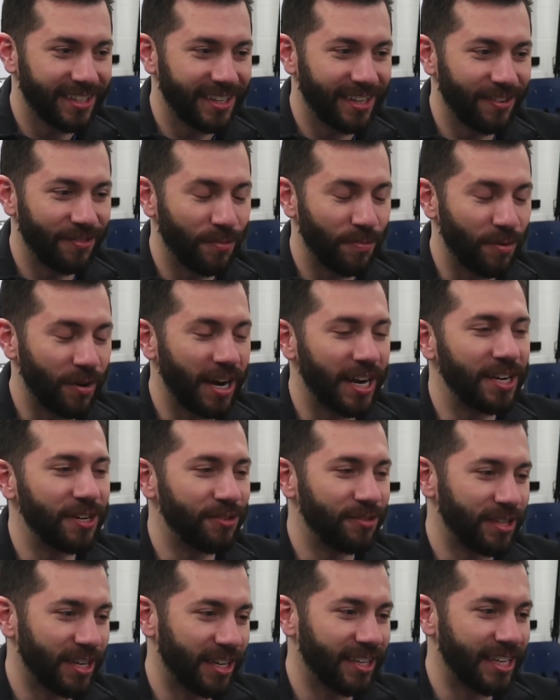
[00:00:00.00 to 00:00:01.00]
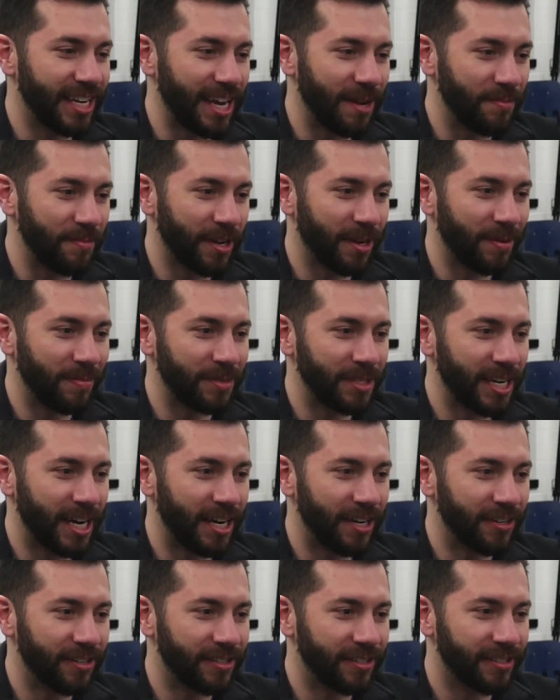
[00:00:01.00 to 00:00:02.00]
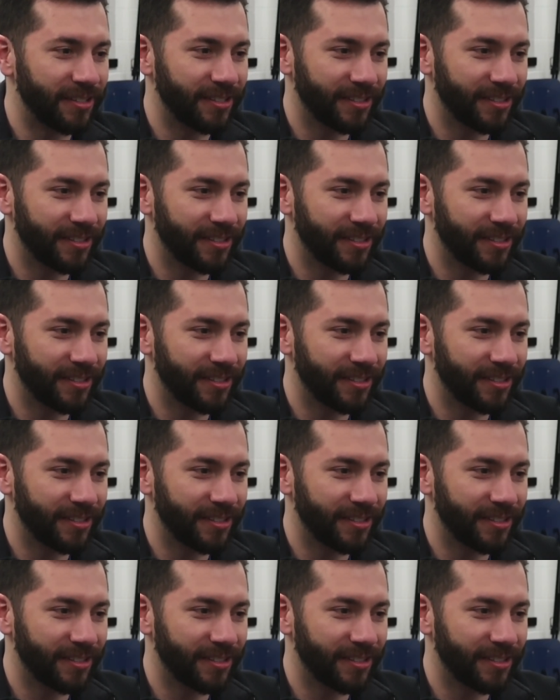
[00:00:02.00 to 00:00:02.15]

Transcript: If a brand new Zelda game comes out,